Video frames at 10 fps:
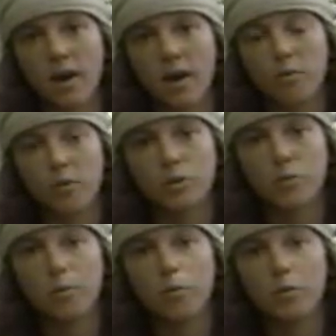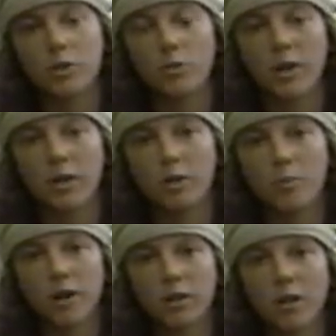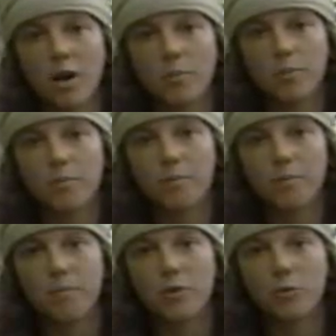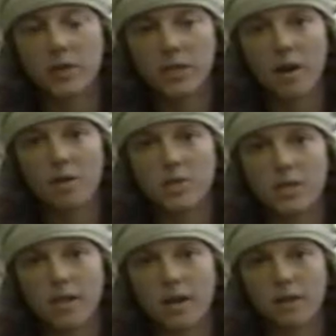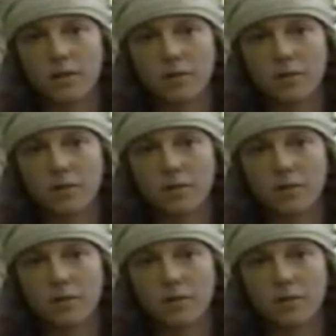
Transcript: and most people would drink about a cup three times a day.